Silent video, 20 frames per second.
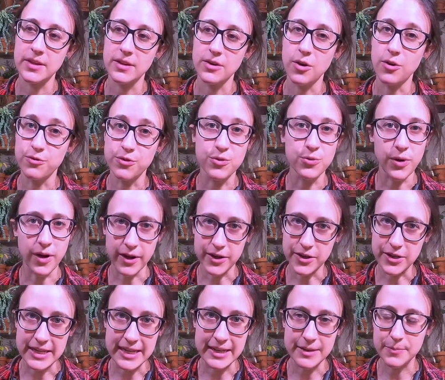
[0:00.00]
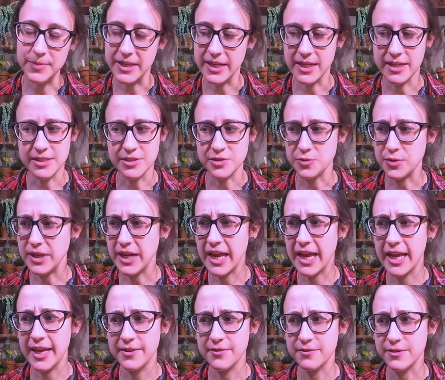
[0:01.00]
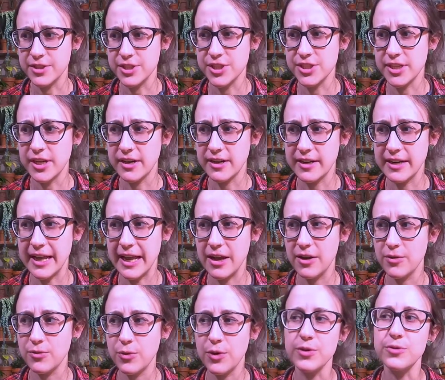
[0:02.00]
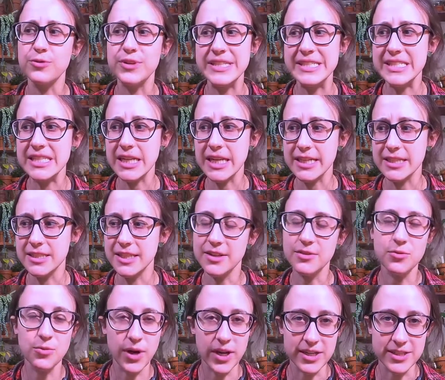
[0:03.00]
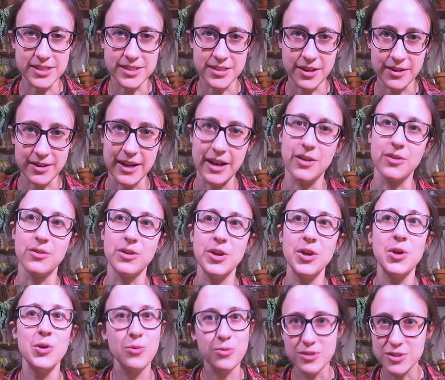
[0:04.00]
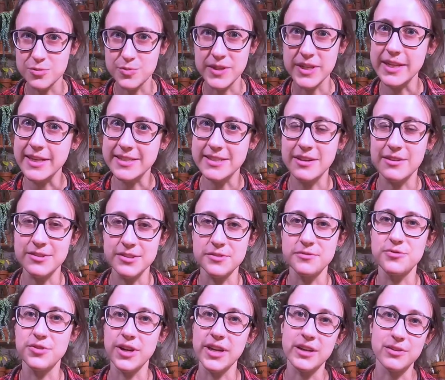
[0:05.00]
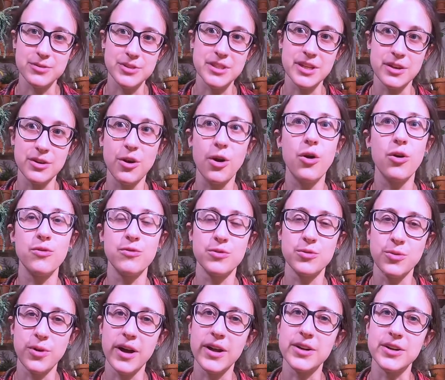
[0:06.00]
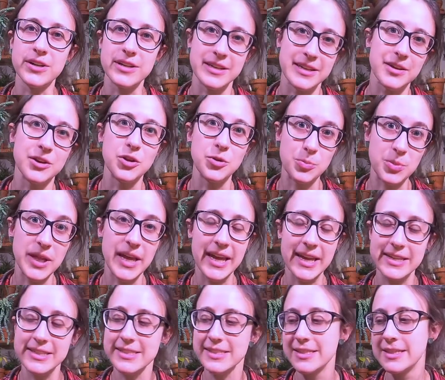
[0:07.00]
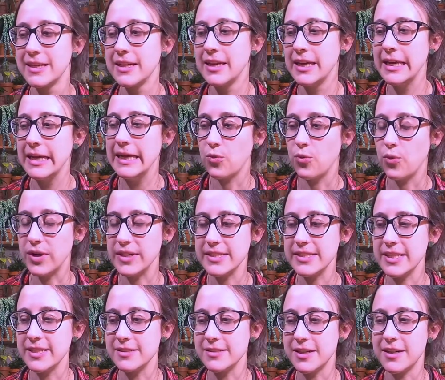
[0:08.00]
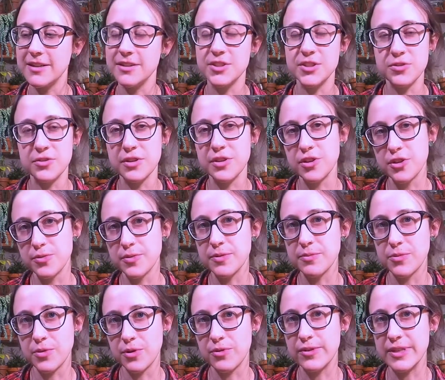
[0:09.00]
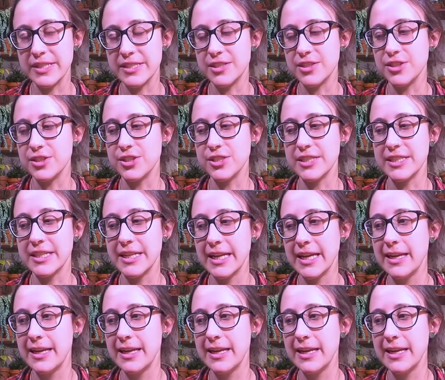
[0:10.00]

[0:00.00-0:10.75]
overwatering it. Because when I first started out, well, the reason I didn't want to start out was because I was afraid I was going to overwater and kill plants. Once I started doing a little bit more research,